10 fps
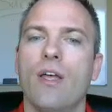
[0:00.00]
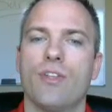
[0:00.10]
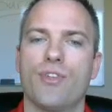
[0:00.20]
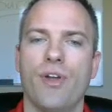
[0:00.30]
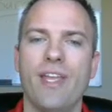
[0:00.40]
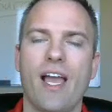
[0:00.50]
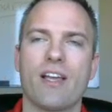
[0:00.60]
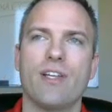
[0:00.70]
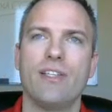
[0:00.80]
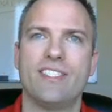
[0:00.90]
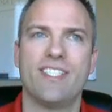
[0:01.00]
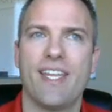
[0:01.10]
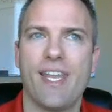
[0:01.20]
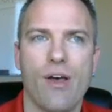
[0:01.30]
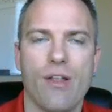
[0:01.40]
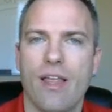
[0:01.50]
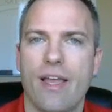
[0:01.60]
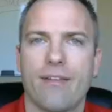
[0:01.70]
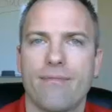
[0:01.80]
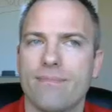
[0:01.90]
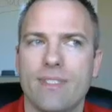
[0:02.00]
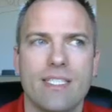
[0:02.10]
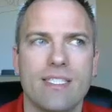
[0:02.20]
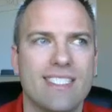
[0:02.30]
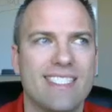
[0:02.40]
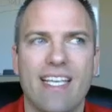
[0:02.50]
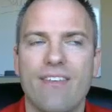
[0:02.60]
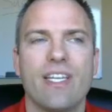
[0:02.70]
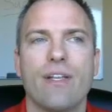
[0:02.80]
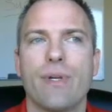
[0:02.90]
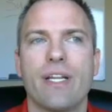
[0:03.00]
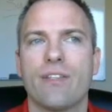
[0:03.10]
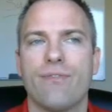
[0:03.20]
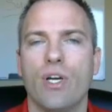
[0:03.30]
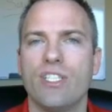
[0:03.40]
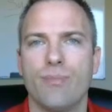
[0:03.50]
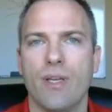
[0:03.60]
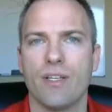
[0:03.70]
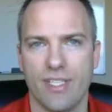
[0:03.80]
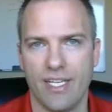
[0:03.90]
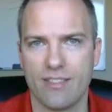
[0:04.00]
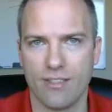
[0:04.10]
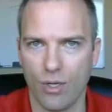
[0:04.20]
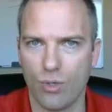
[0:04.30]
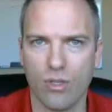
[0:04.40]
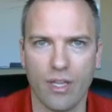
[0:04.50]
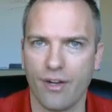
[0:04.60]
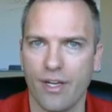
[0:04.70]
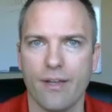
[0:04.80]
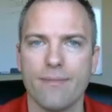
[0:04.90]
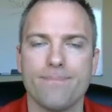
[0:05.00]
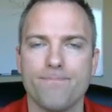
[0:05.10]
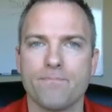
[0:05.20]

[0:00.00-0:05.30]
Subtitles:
so he actually only sent out like 70 ringless voicemails in his local area.